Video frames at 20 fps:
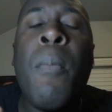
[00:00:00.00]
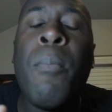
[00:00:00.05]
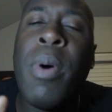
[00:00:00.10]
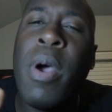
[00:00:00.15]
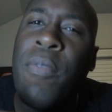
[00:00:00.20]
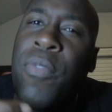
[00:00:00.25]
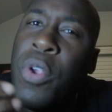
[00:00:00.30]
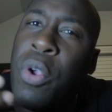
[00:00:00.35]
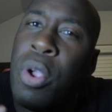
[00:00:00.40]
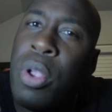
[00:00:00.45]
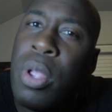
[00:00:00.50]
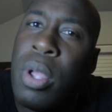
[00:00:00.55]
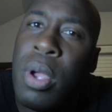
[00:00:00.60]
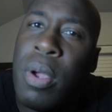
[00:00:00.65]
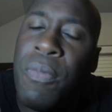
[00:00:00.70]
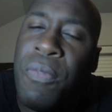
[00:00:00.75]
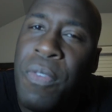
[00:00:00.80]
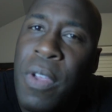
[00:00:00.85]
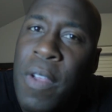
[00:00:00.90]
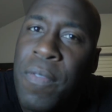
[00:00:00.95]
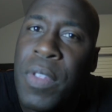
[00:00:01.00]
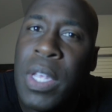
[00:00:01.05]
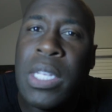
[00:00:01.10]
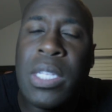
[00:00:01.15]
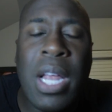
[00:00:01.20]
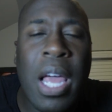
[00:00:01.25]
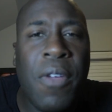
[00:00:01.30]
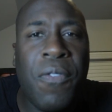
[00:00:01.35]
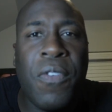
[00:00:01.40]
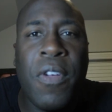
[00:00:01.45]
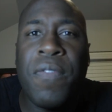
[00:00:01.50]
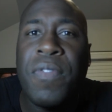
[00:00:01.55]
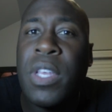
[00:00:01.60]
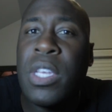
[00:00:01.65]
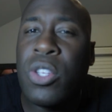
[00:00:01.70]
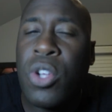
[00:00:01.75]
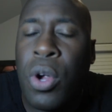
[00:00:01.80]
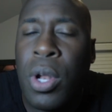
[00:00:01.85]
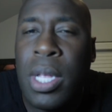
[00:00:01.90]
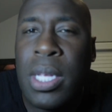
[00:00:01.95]
But if you're in your 50s, late
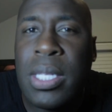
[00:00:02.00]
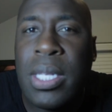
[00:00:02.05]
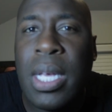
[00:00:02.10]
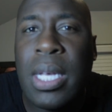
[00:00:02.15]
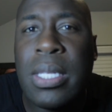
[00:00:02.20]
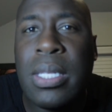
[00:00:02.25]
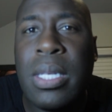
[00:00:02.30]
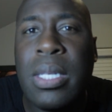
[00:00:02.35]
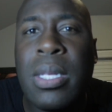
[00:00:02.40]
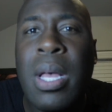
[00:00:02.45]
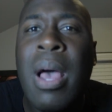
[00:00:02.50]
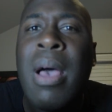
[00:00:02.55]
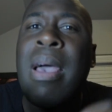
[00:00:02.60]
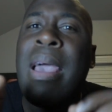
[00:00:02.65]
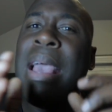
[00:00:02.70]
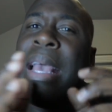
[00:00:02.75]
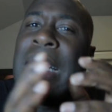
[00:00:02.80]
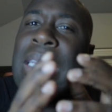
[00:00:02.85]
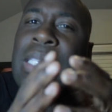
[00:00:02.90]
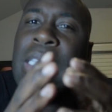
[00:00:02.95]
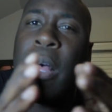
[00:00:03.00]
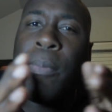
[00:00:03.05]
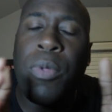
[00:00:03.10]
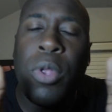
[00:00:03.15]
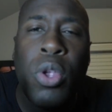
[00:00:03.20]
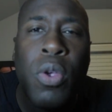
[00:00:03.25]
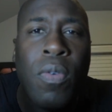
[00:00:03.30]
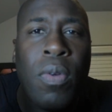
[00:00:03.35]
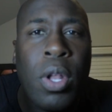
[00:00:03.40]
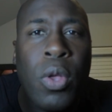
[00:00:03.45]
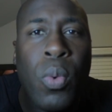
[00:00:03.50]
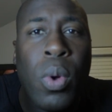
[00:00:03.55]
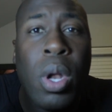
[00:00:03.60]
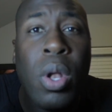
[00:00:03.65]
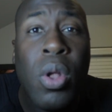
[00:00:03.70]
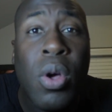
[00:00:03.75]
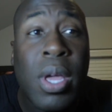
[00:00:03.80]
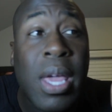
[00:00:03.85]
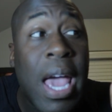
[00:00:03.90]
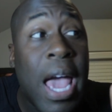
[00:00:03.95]
50s, early 60s, it's something you really want
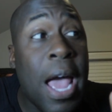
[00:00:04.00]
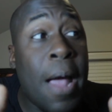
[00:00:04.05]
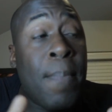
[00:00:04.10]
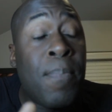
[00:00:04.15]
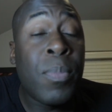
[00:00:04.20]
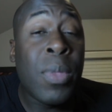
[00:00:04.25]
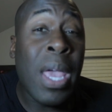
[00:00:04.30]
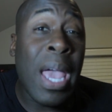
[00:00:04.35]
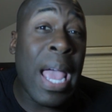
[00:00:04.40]
to look at.